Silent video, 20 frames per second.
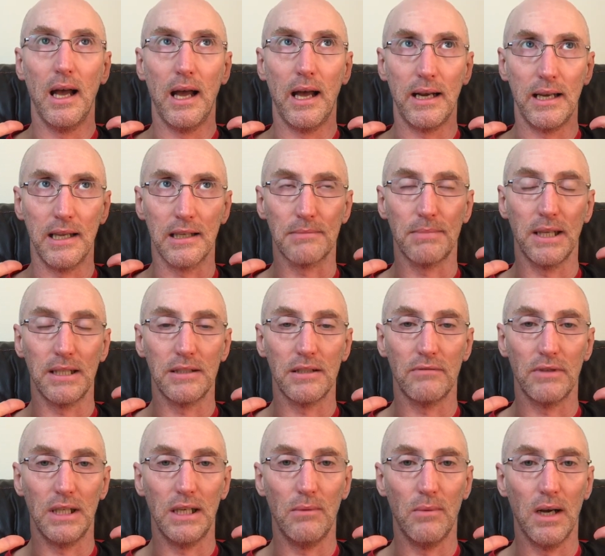And he explains it
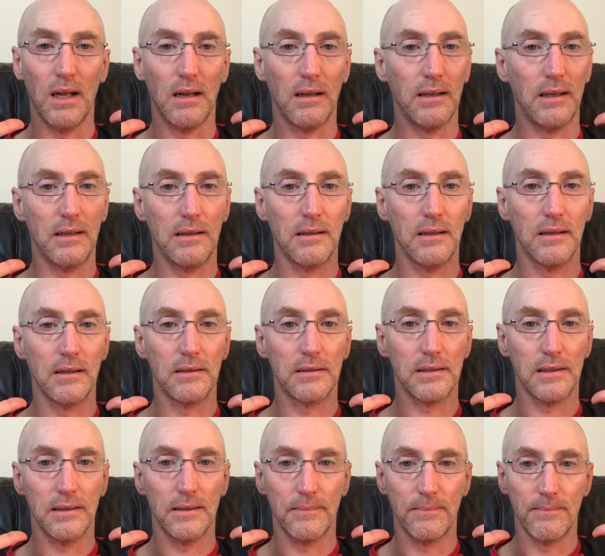really well in that
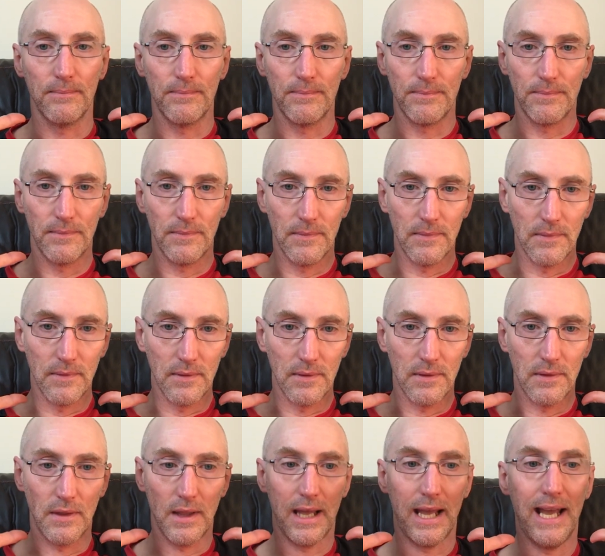
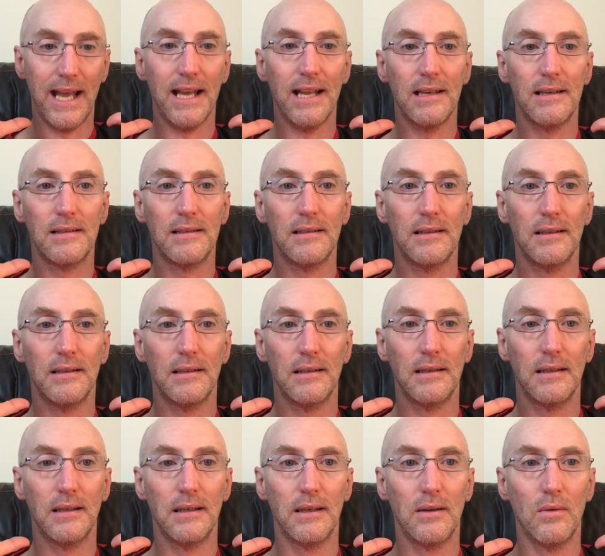the head
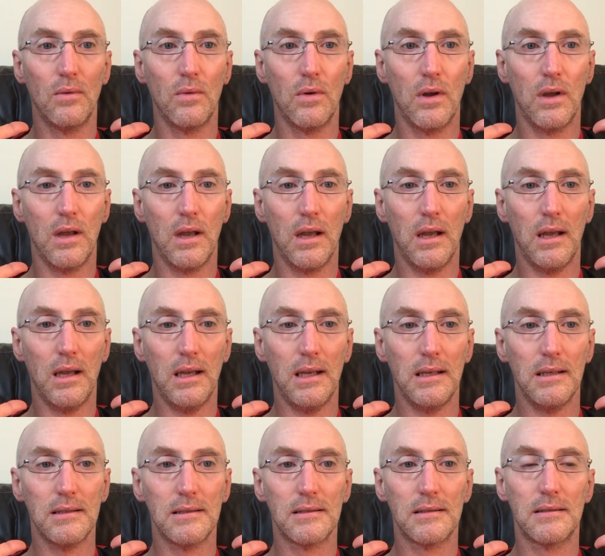
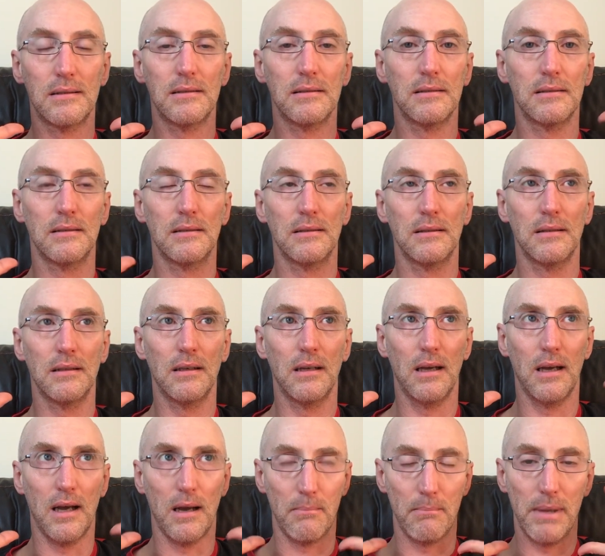is
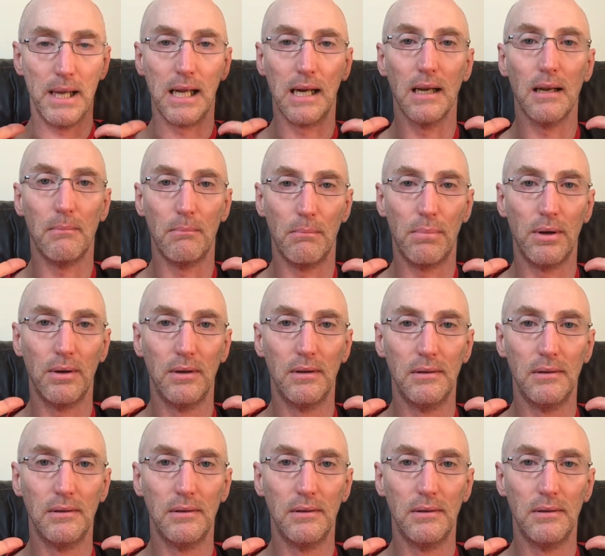a big lump.